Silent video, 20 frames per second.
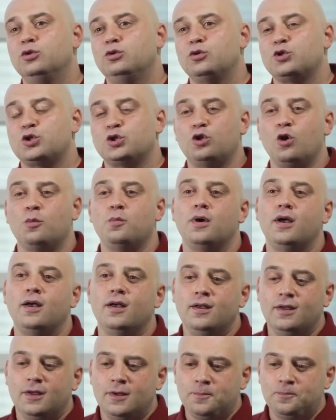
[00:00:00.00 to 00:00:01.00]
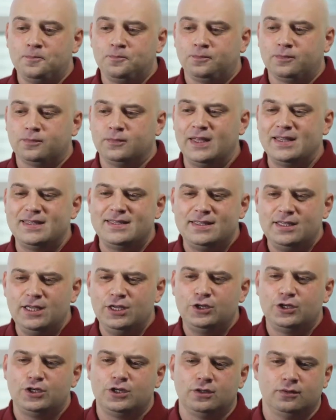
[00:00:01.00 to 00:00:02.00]
to get funding for the
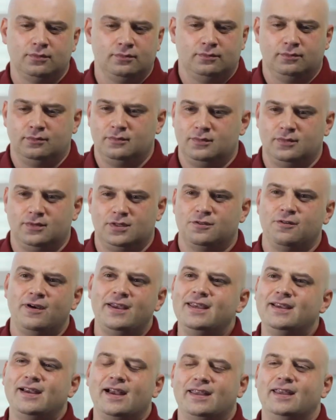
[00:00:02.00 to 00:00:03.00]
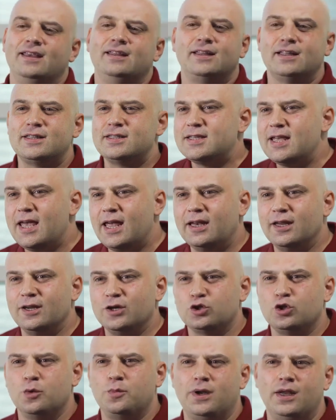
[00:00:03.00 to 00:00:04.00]
things that matter to them, to
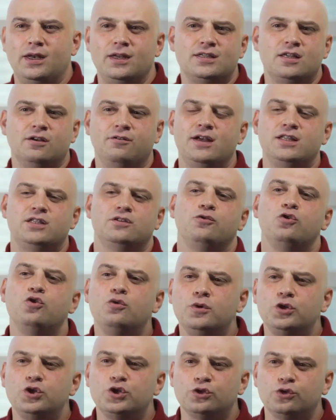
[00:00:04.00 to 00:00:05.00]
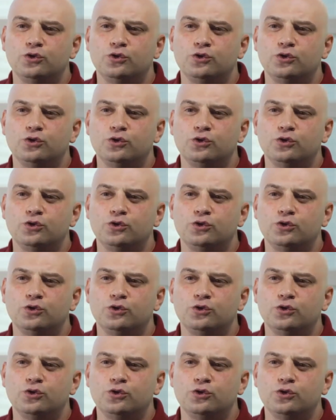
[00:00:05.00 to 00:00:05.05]
improve lifestyle, to